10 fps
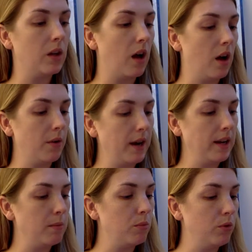
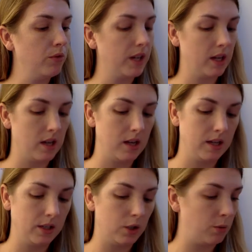Alrighty, moving
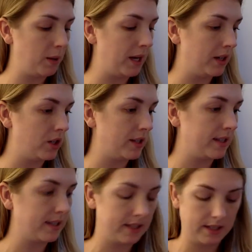on to page
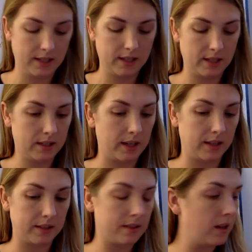
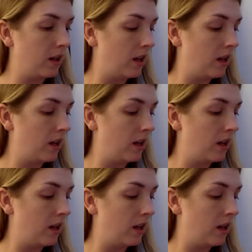66.